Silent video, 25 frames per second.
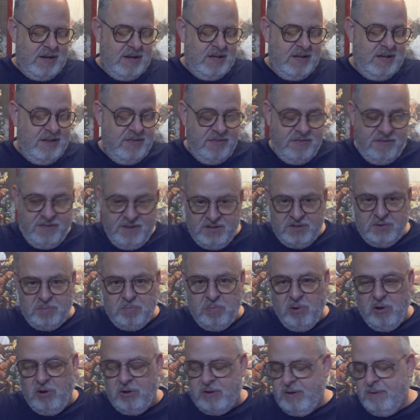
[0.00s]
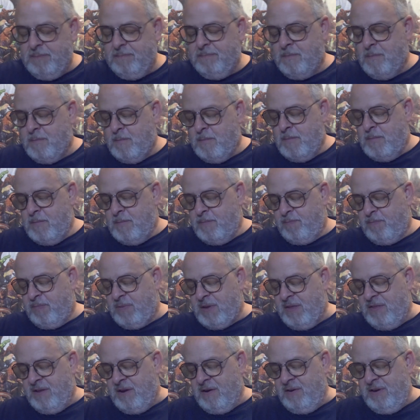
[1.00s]
In this book,
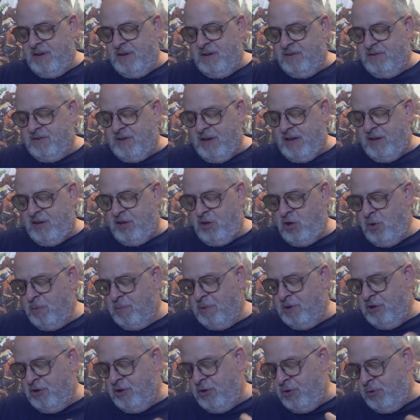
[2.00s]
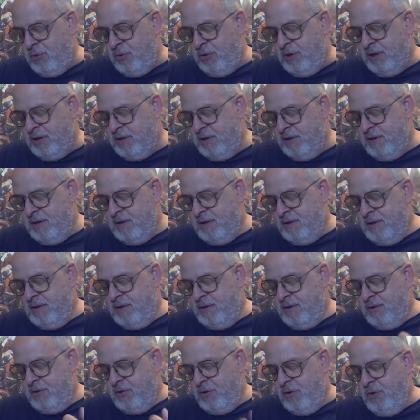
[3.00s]
there is a human dude
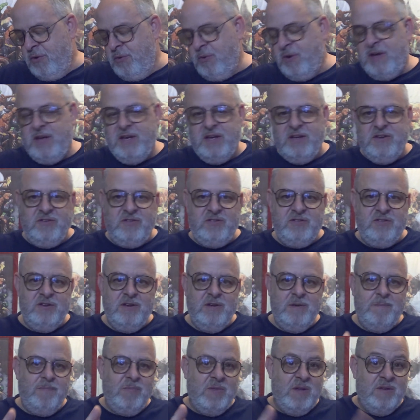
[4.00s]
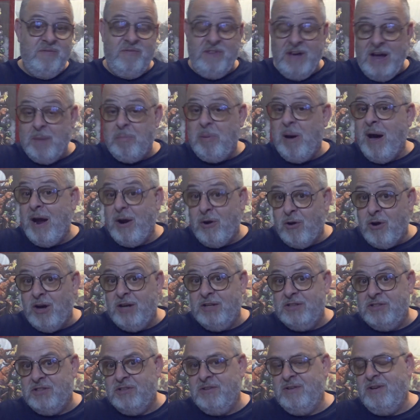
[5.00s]
who is a vampire
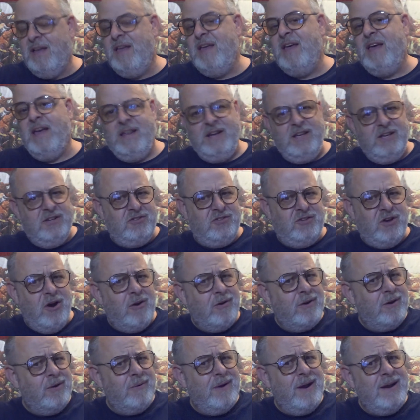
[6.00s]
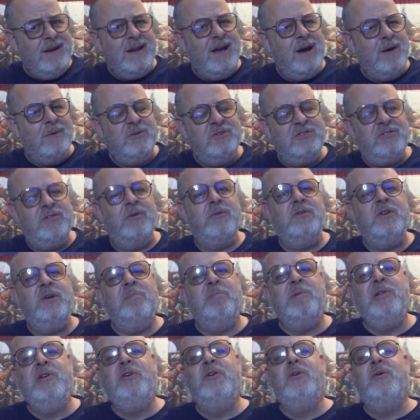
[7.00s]
hunter, and his target right now is Sonya
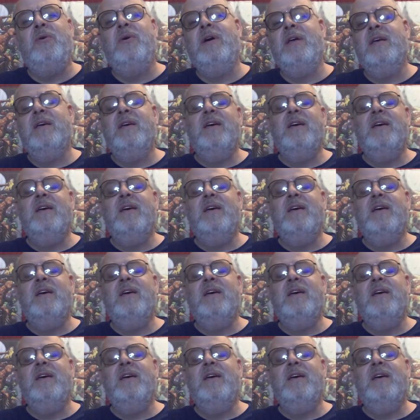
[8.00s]
Blue.